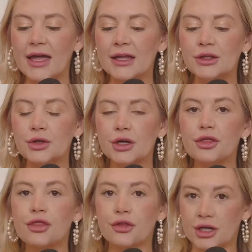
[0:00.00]
And you're
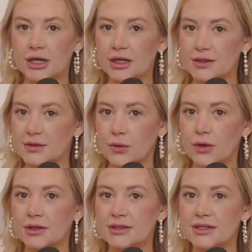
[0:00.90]
30 years
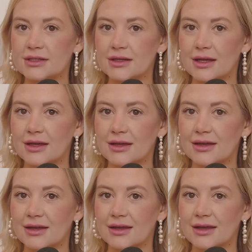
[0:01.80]
old
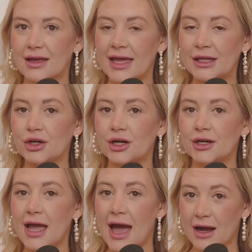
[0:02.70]
and you're
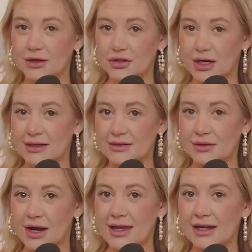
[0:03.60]
an actress,
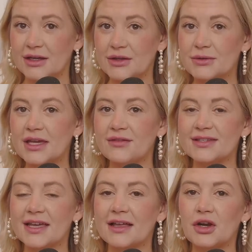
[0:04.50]
right? Can you give us
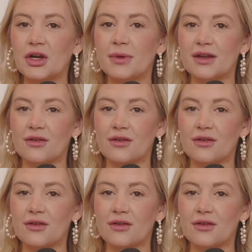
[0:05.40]
like a little bit of